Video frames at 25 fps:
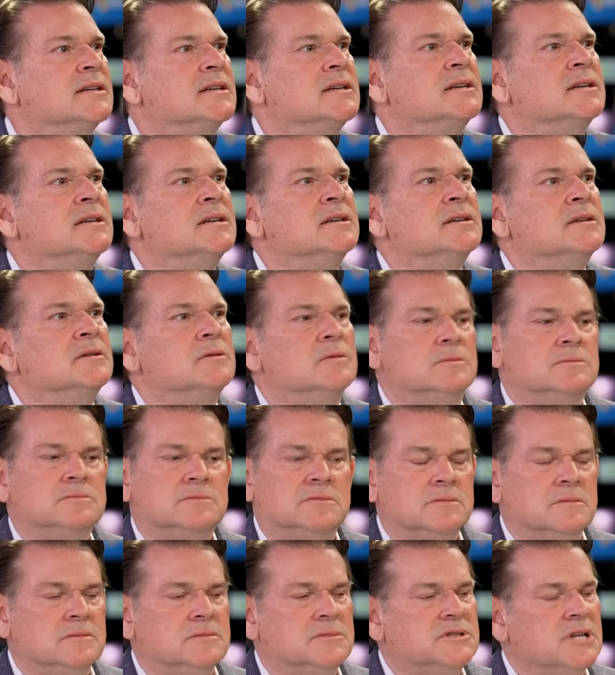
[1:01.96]
Yes.
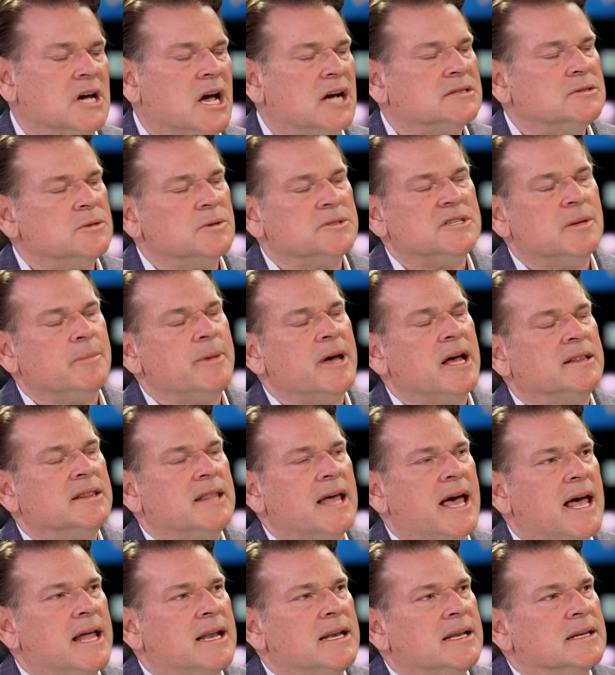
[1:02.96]
Talk yes. to us about
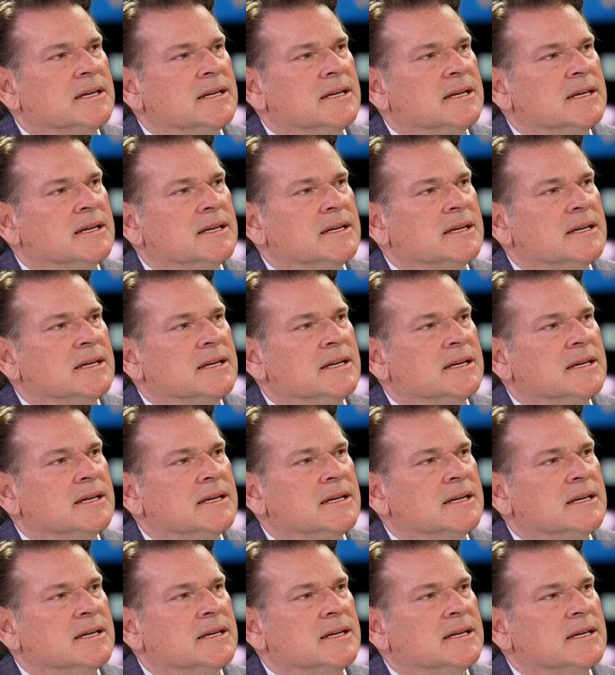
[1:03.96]
that.